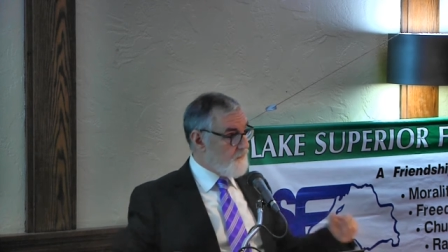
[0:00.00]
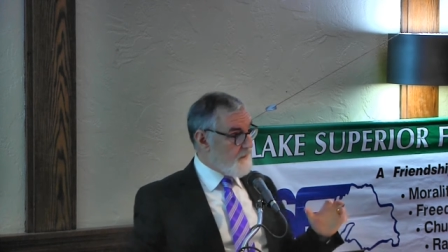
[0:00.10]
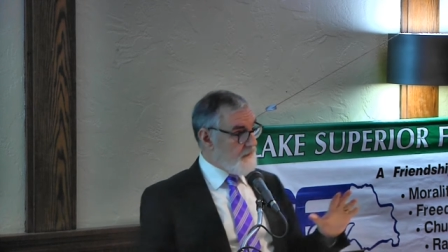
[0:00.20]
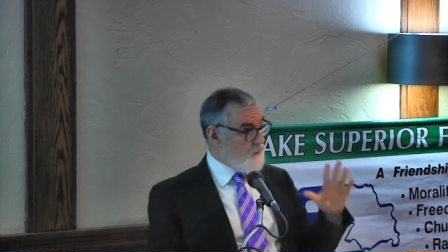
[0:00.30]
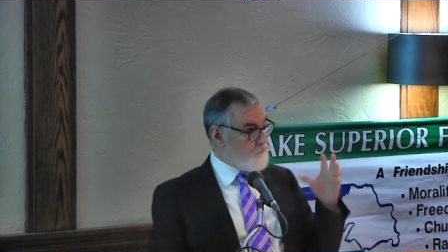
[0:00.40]

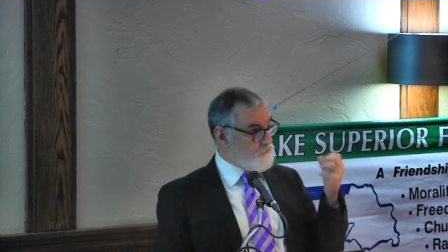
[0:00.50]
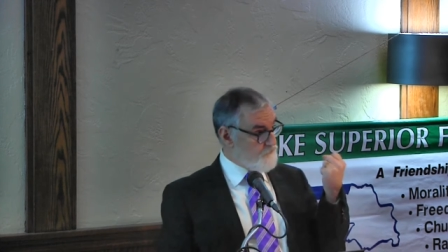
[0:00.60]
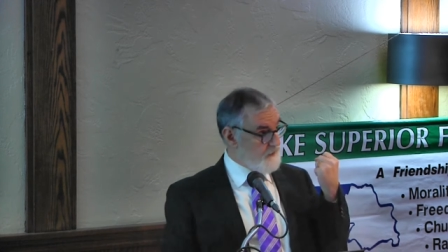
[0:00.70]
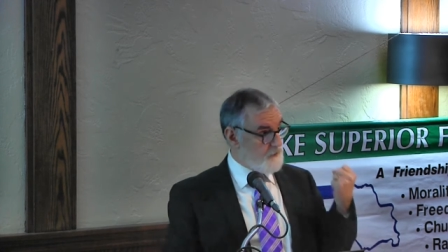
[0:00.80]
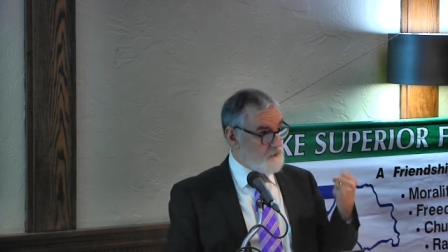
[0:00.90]
And now you've
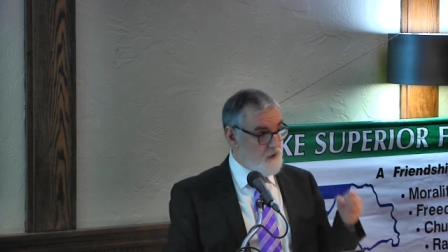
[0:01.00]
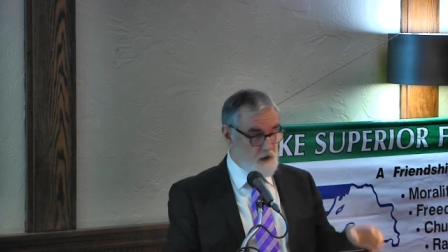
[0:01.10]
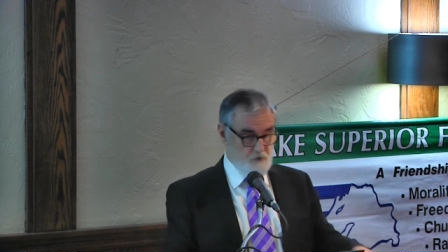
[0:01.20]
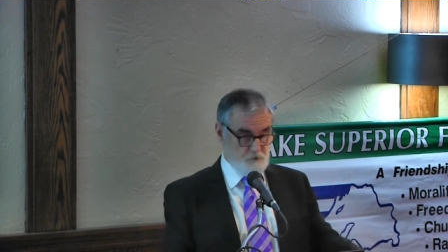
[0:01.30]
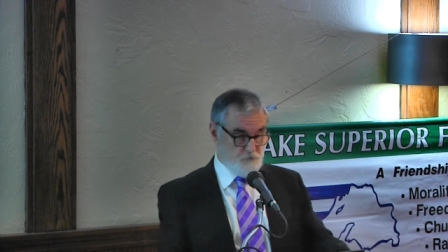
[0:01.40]
taken a
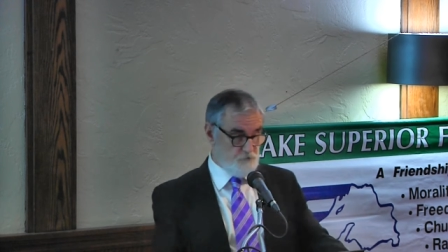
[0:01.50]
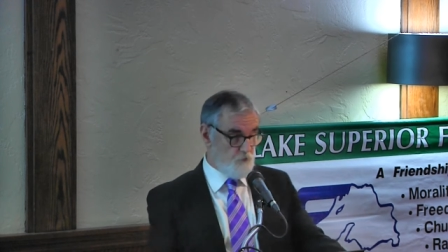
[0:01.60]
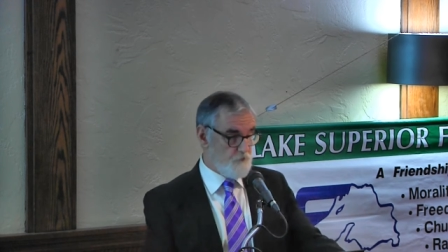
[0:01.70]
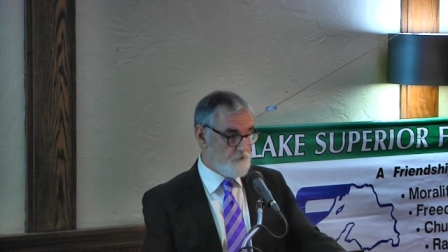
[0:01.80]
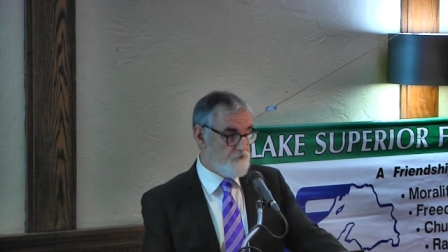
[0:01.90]
lot on your
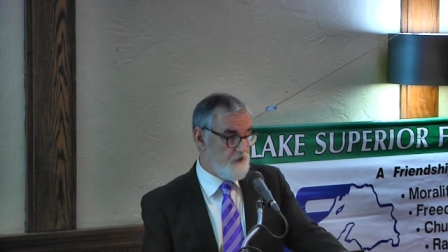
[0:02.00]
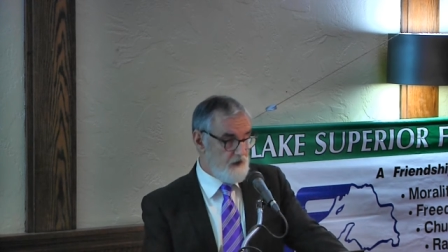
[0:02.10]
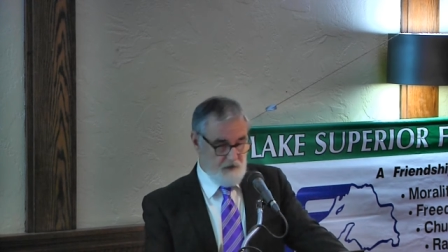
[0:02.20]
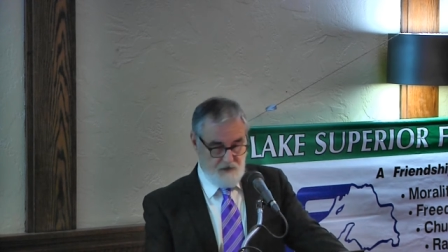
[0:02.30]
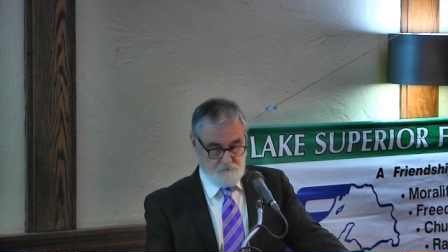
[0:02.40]
shoulders,
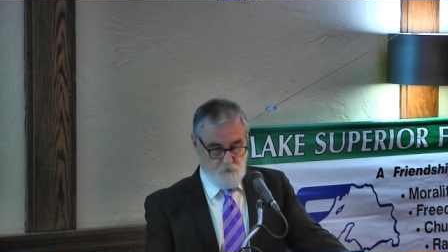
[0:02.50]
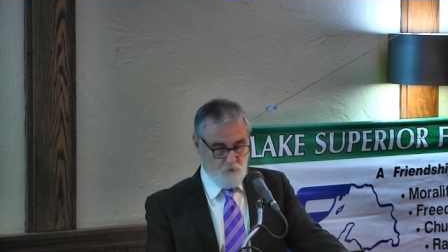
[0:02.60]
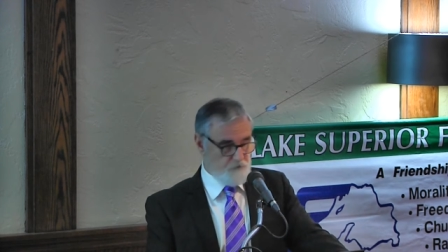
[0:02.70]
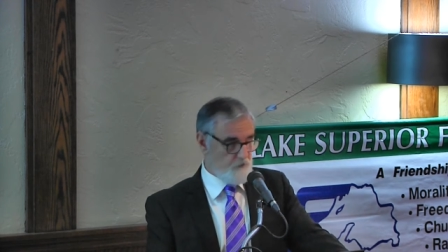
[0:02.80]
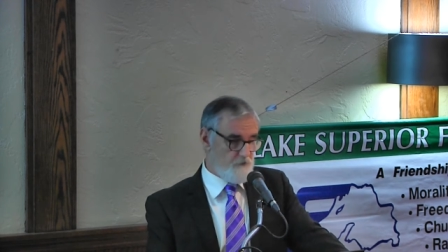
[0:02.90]
and
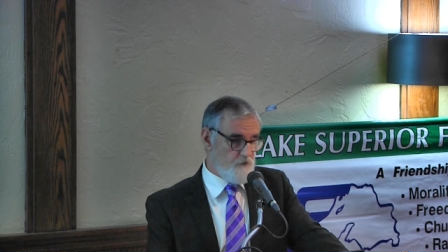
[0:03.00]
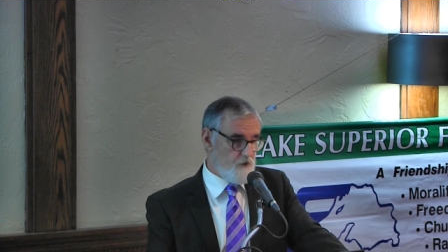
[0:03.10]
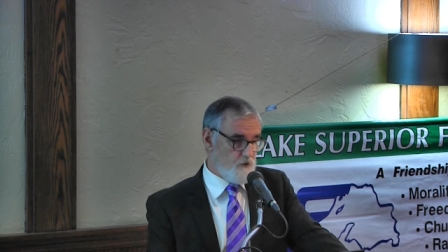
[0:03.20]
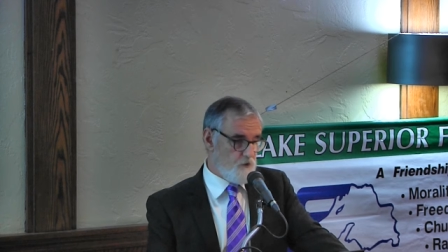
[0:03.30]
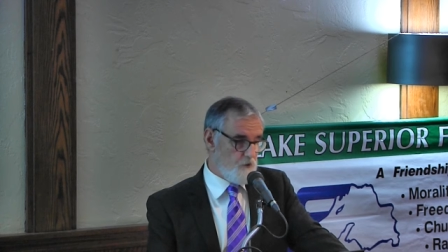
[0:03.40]
mostly it's not
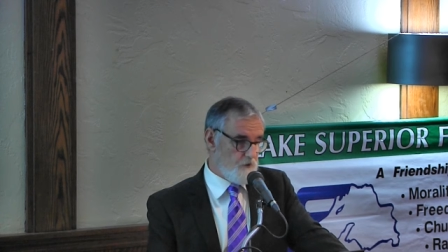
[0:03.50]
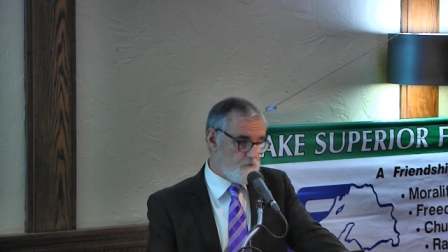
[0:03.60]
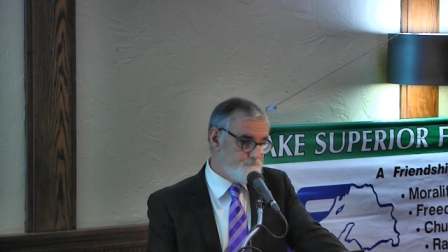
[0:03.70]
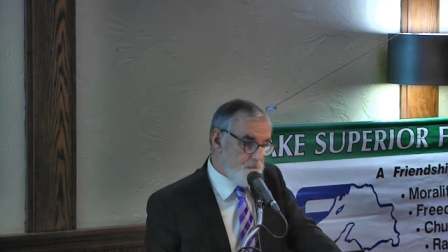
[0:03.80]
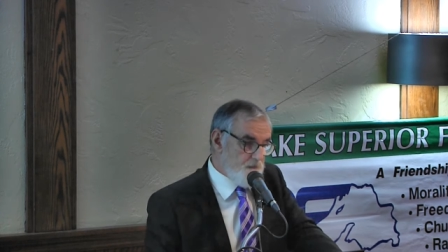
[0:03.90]
going to work.